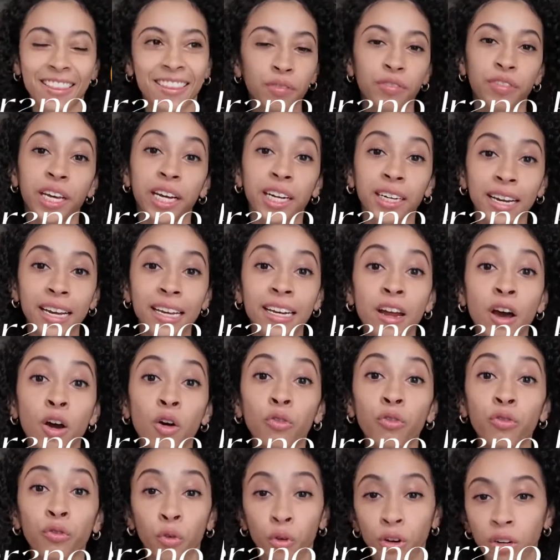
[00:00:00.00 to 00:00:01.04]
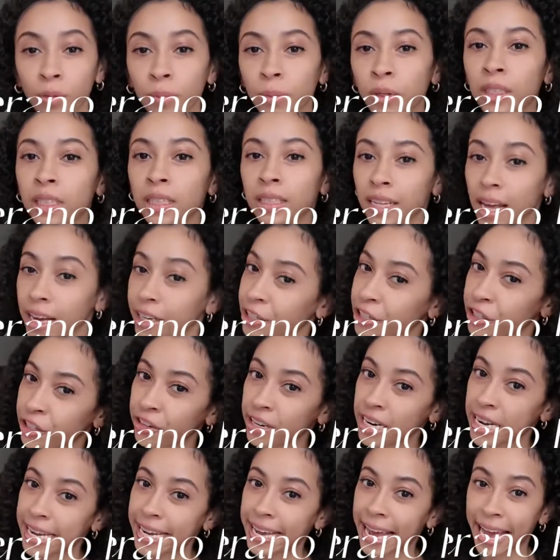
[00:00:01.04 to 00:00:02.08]
They're an affordable
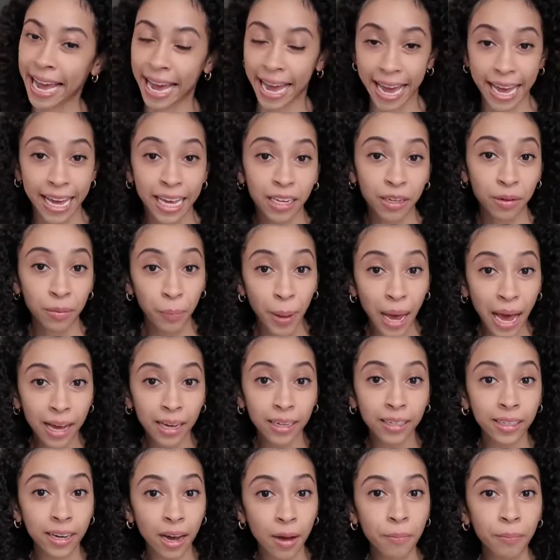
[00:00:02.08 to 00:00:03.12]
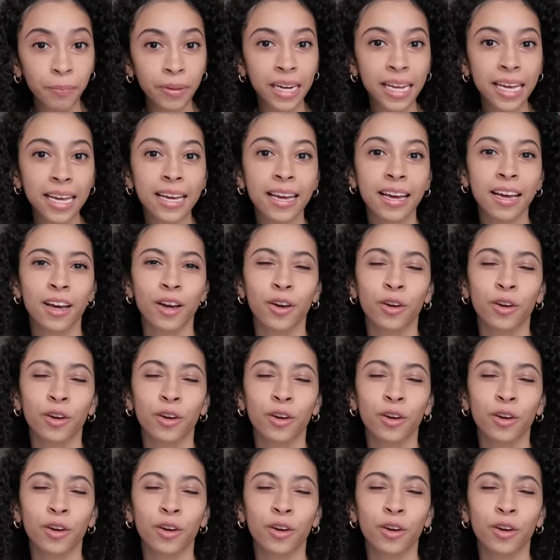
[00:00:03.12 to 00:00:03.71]
luxury handbag company